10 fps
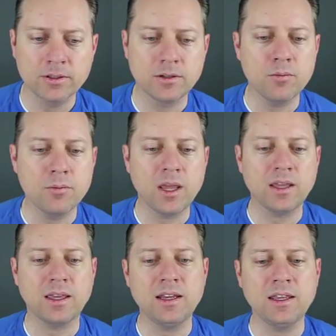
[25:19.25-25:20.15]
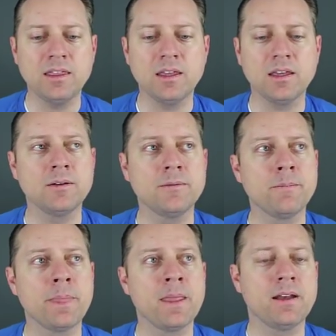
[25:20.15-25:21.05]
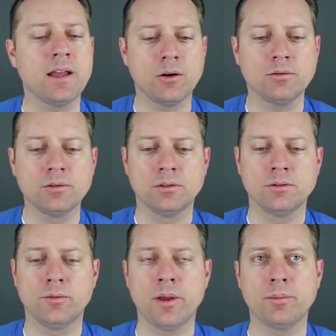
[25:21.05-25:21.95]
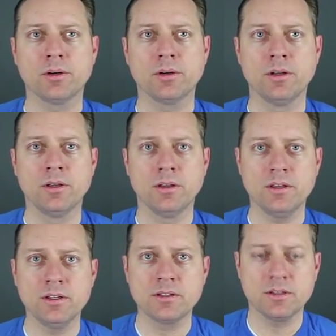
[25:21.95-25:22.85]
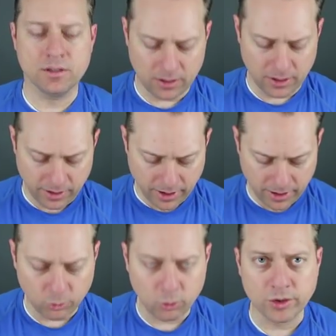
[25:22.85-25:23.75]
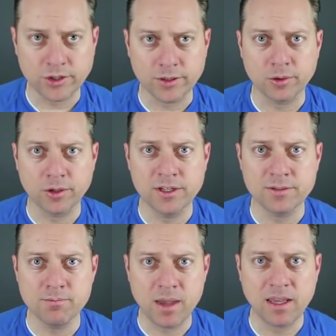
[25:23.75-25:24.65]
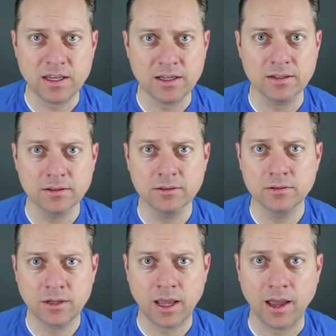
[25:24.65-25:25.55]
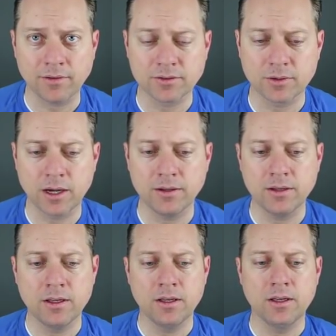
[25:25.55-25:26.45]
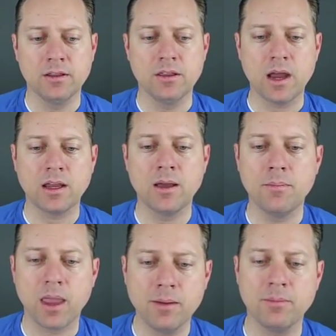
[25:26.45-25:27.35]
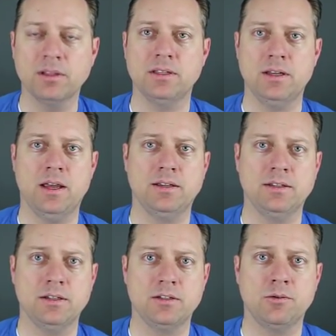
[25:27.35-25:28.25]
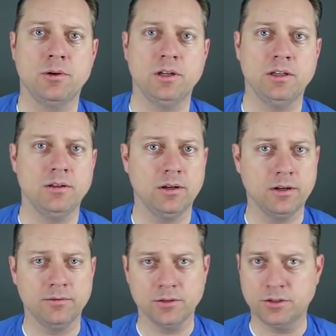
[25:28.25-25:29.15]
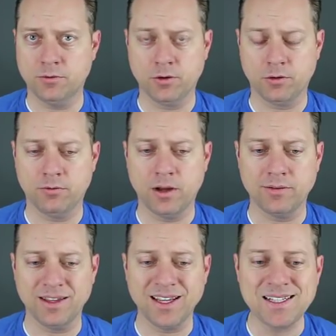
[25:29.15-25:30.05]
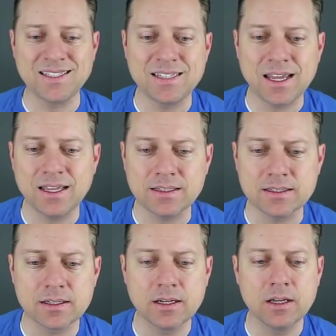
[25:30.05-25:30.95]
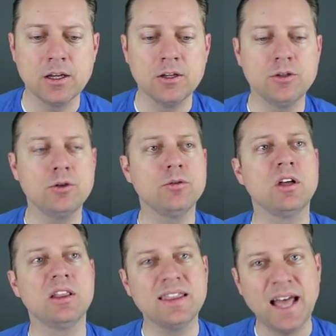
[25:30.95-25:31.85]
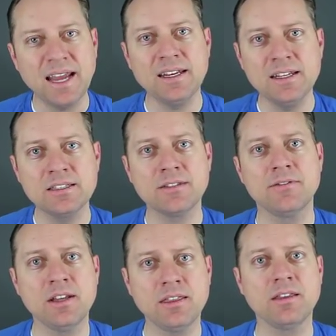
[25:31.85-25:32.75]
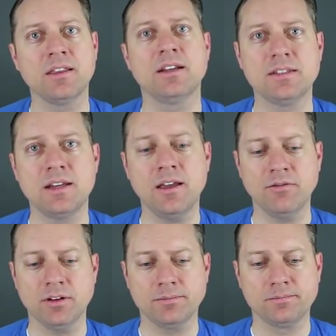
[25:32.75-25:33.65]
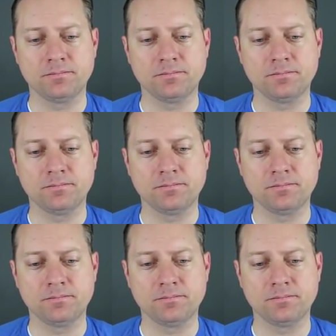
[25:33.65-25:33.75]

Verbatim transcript: Don't make anything. Now, remember, this idol worship where he's making calves, right? that commandment in Exodus 20, uh, verses 4 through 5, extends to the likeness of anything that is in heaven.